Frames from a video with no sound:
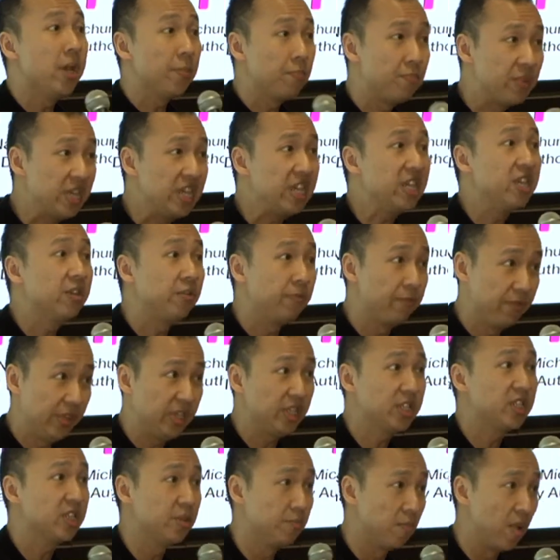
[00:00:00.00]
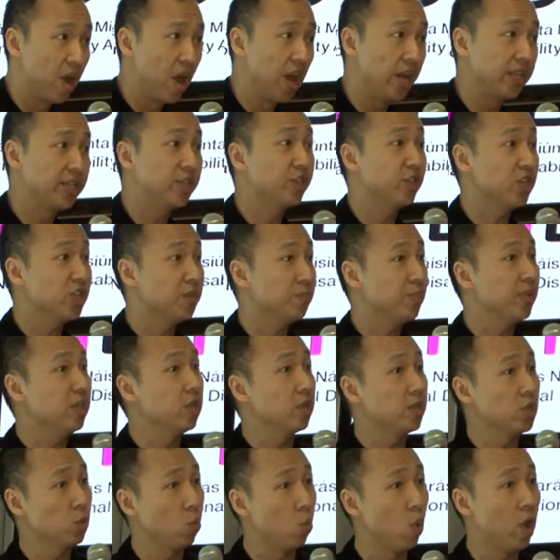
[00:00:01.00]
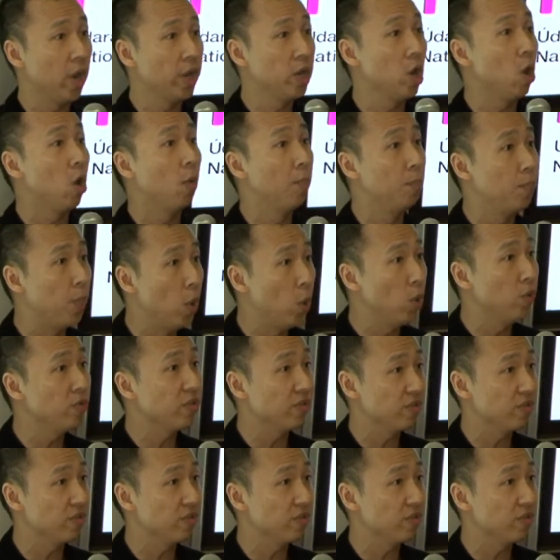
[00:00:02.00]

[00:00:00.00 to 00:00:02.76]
being victimized just because one or both